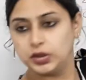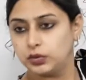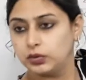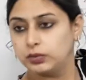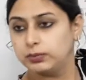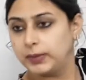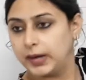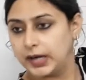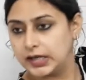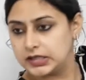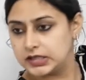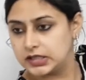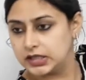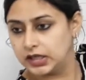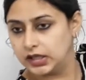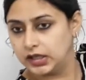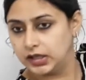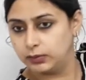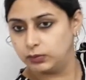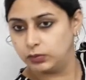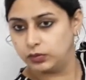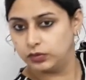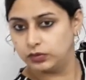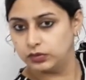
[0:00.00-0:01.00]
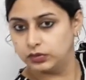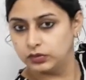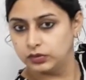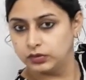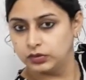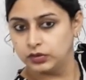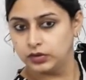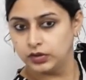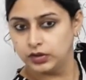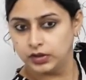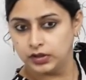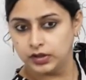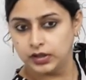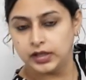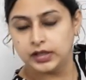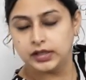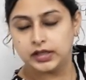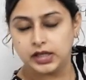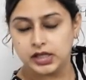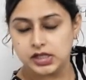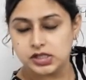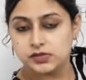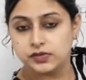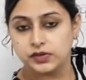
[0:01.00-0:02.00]
don't matter anymore, at
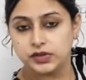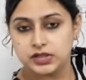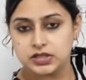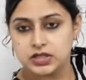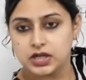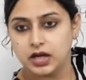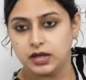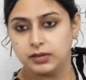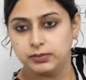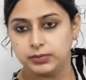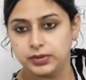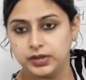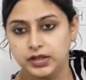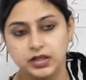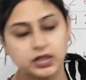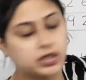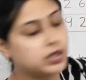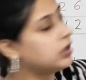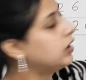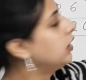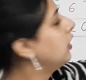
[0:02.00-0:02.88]
least for the time being.